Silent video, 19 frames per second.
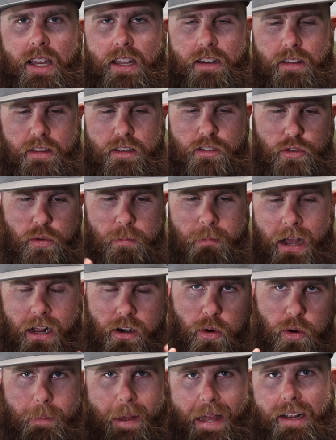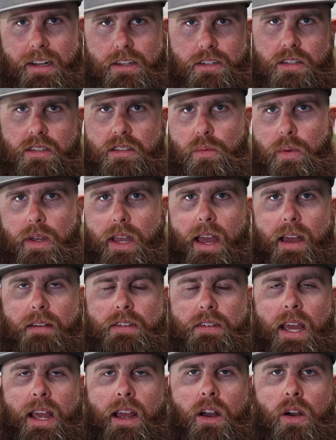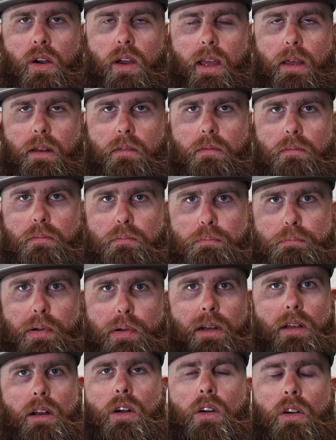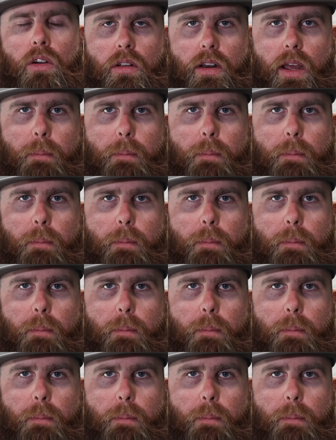into these little micro packages that we have now and put on